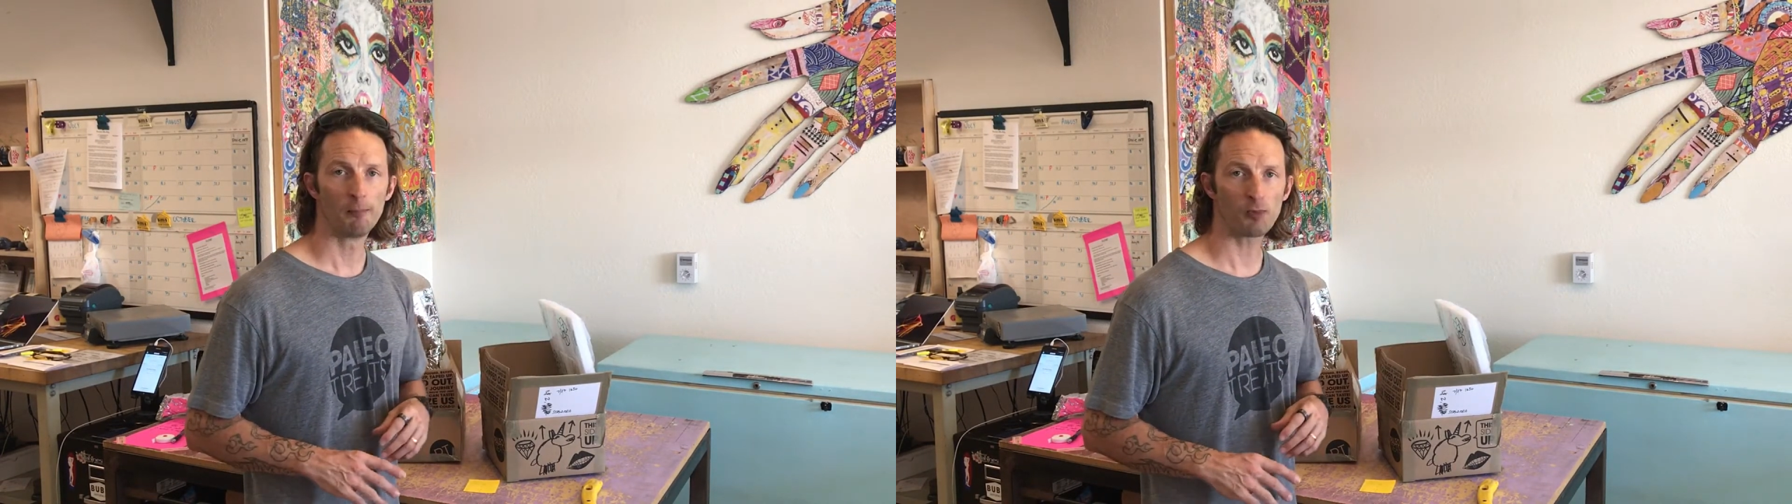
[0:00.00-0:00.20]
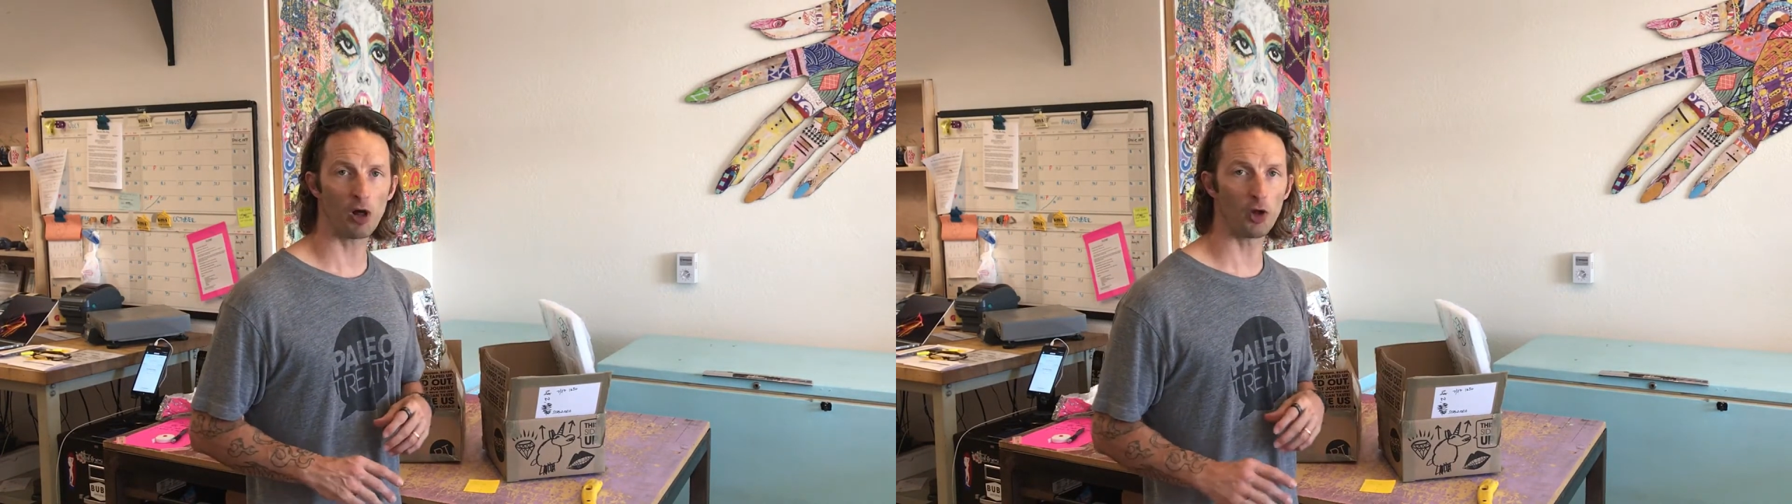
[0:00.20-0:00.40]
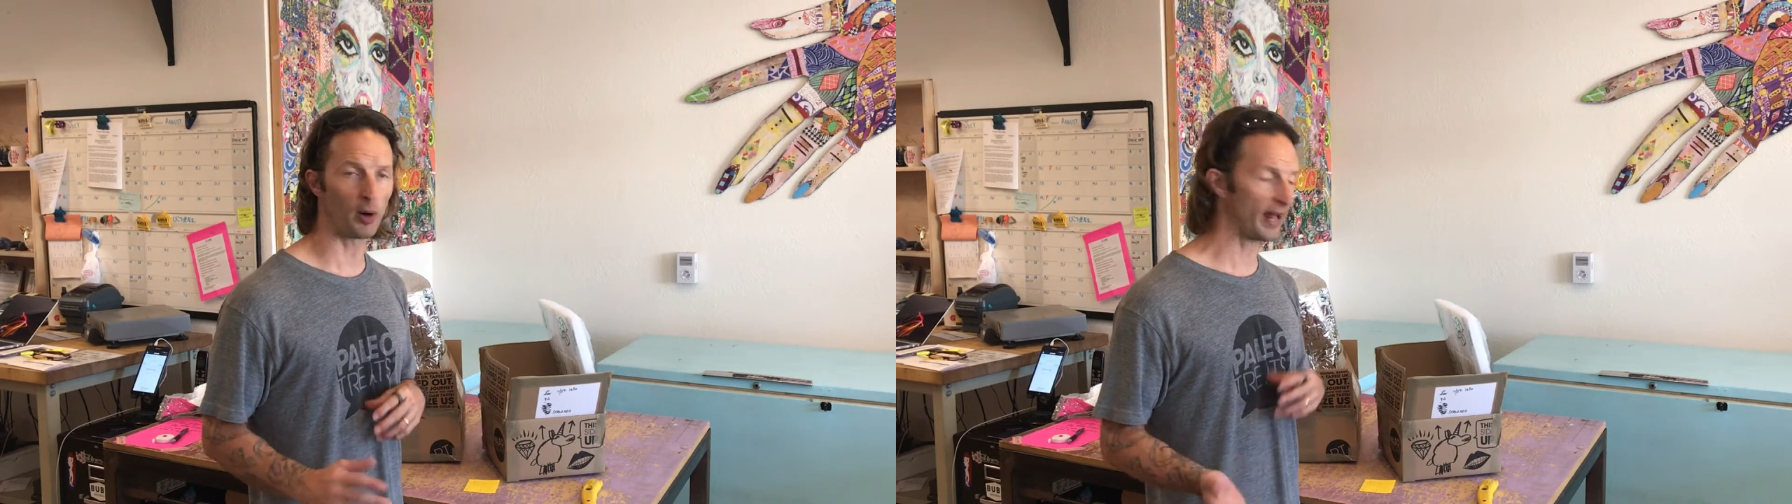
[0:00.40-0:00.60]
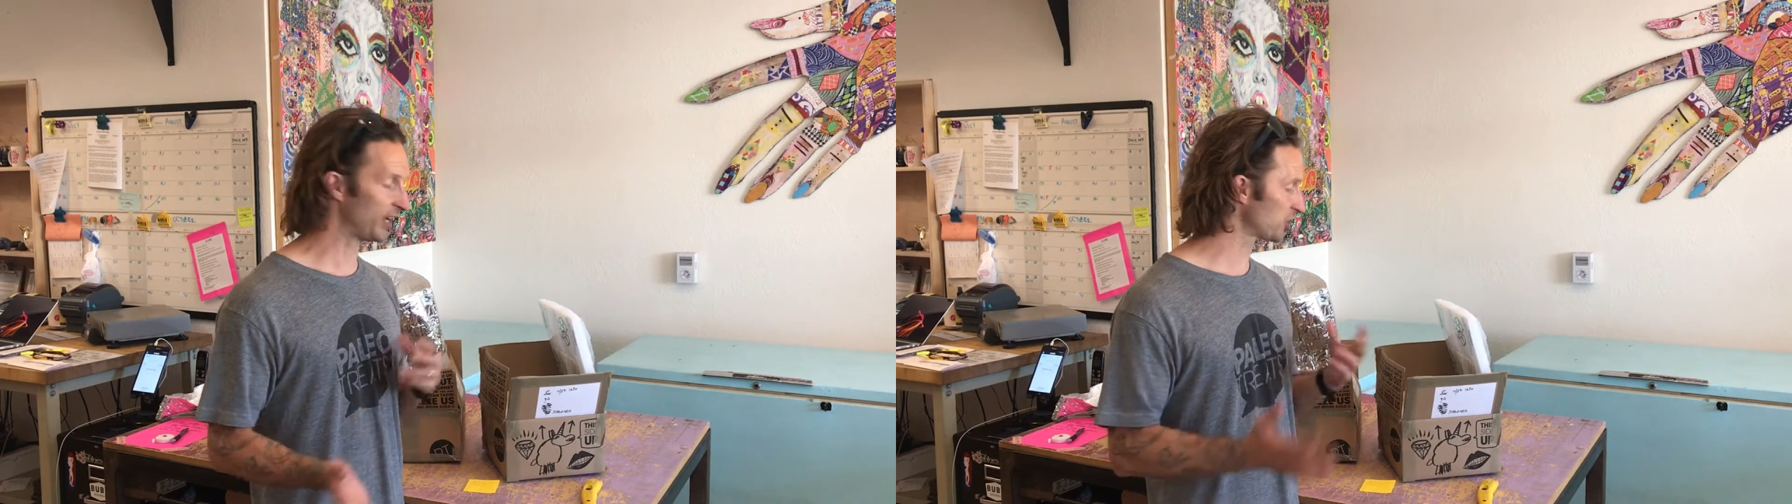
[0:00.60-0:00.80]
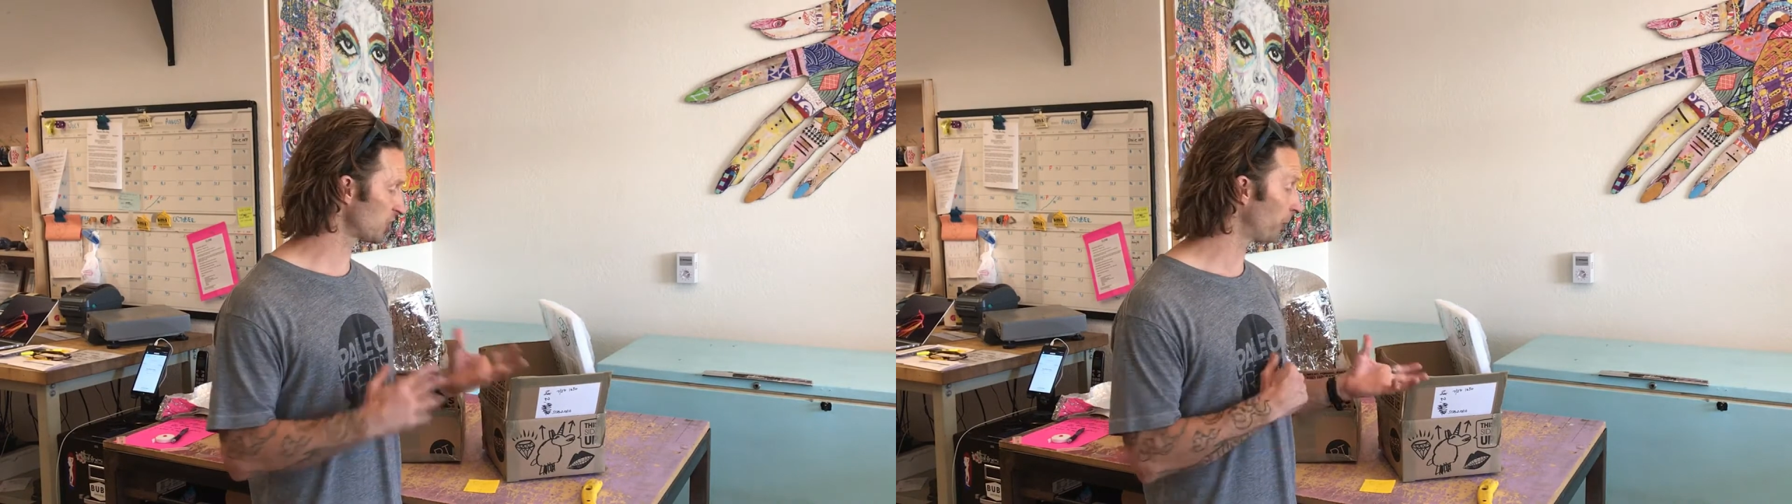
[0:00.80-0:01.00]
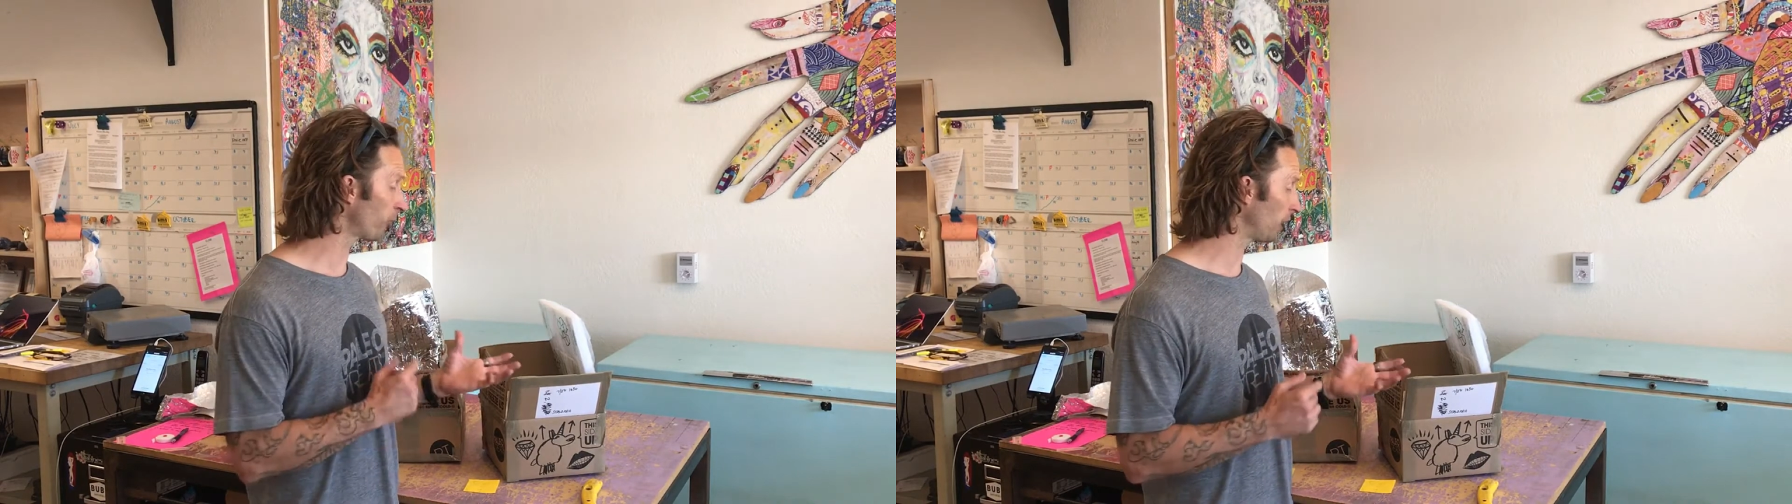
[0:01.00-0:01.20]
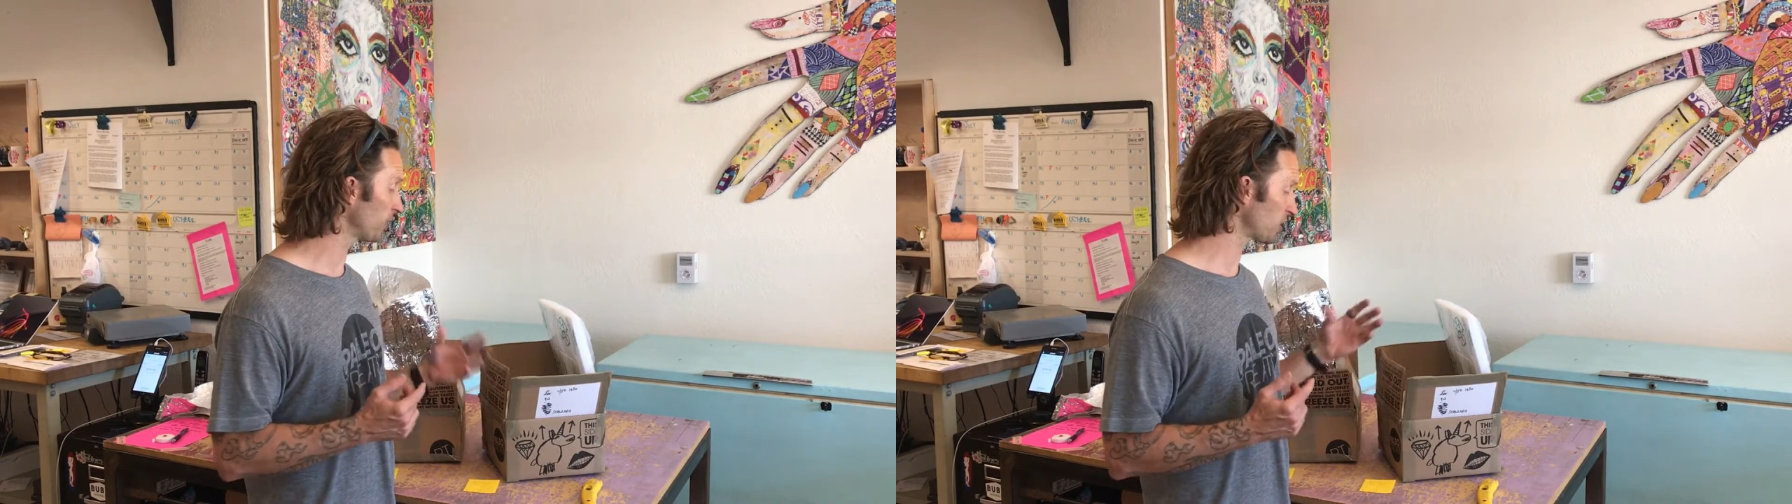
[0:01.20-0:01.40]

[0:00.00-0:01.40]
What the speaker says: although it has some problems,